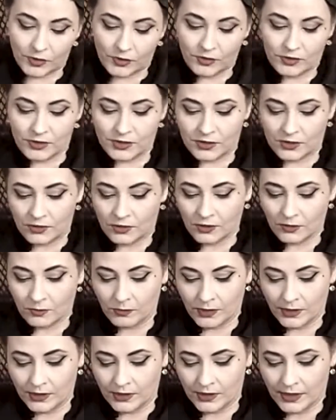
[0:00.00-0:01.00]
going to start
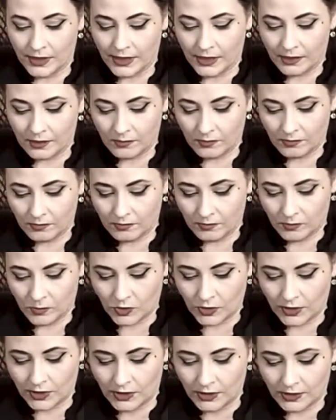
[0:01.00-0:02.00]
with Aunt
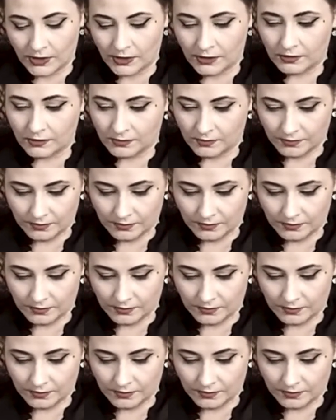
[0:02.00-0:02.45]
Morgana.